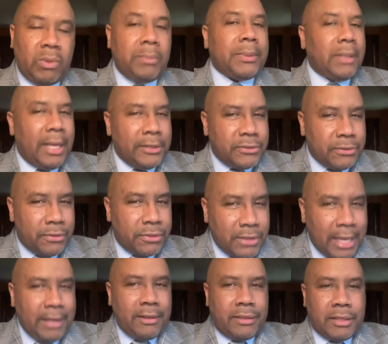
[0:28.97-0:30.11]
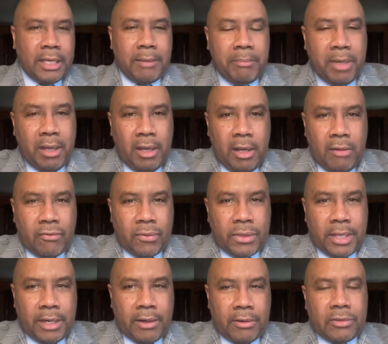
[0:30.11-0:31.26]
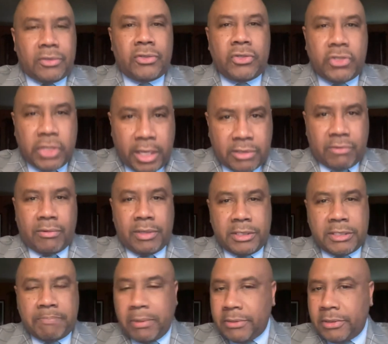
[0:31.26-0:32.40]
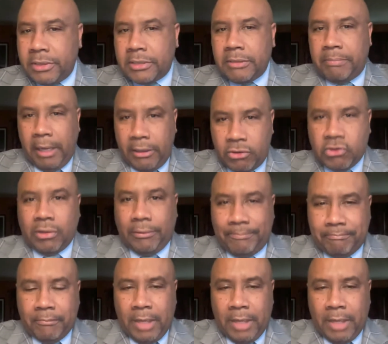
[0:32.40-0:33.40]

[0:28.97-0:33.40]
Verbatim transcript: We would like to thank them for their generous participation.